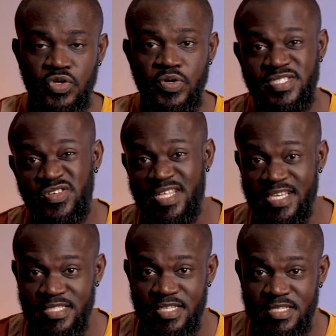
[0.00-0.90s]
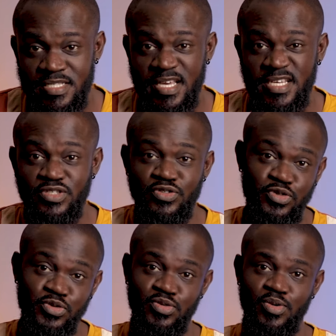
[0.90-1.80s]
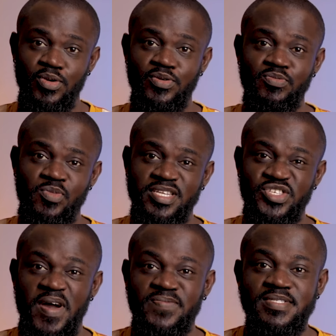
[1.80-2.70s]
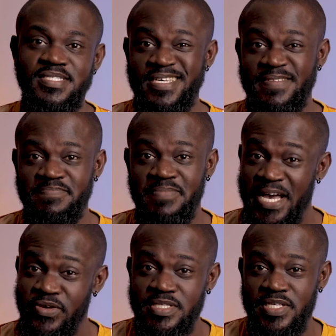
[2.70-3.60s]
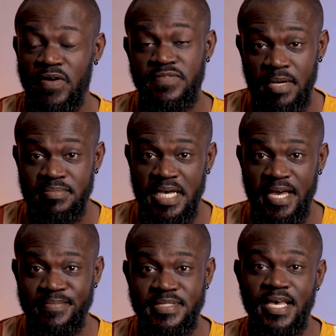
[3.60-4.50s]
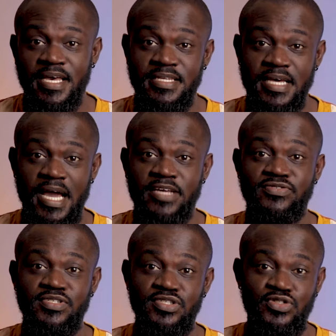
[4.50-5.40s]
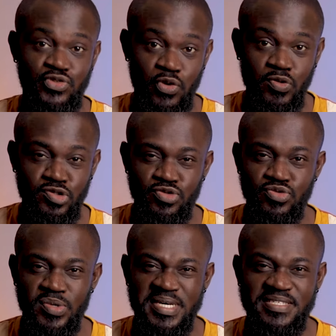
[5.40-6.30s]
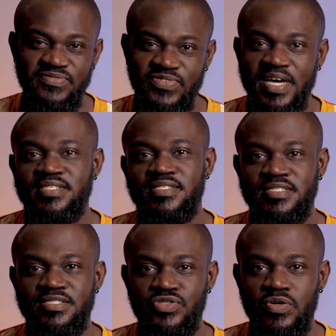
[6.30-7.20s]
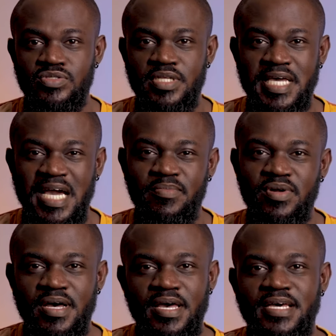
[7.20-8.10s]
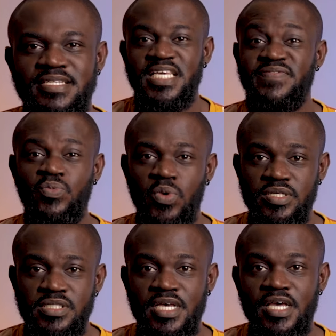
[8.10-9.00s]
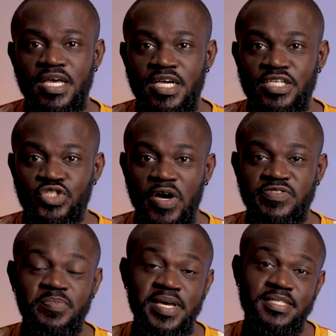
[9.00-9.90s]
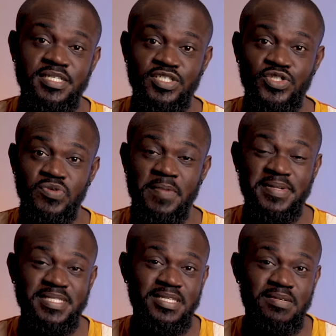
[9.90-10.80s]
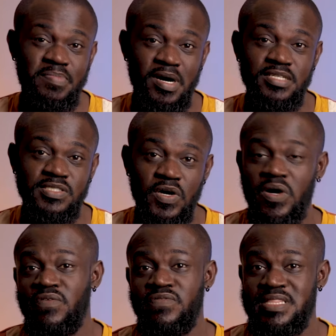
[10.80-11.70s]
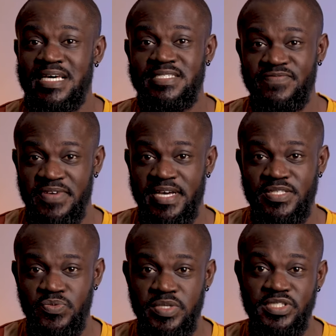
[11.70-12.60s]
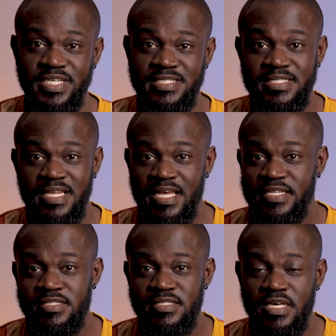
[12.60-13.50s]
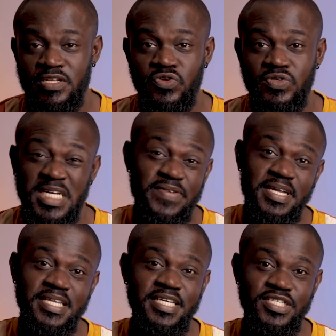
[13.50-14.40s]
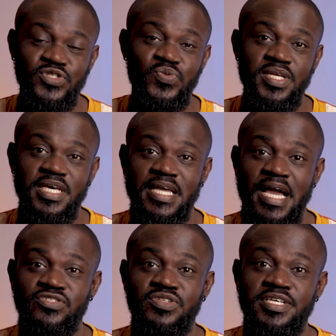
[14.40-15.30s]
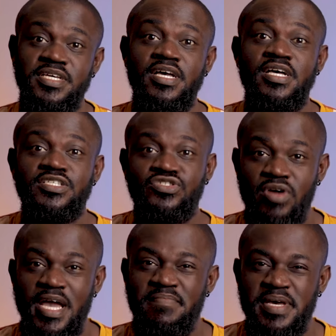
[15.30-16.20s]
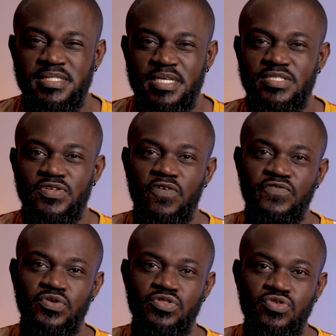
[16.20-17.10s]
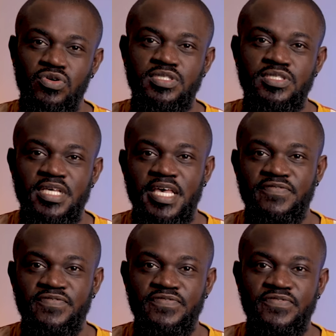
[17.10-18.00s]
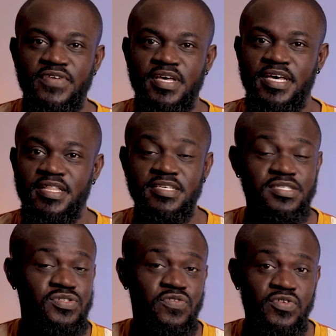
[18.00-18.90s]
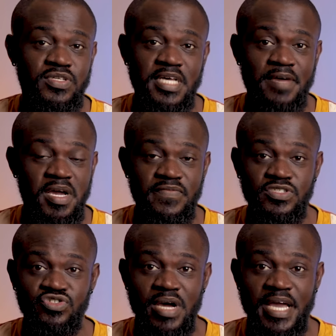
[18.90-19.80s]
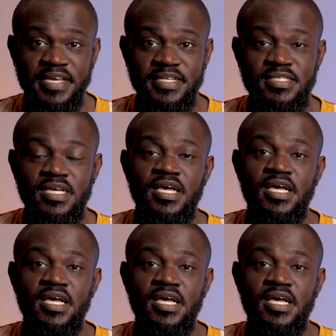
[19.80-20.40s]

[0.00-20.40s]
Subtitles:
So it's not the easiest thing to do when you have to sit by yourself sometimes and actually talk to a device, talk to the camera, and even worse, you have to pay attention to a particular part of that device, which is the lens, and look directly into it and actually try and make sense of your thoughts. If this is your first time ever trying it,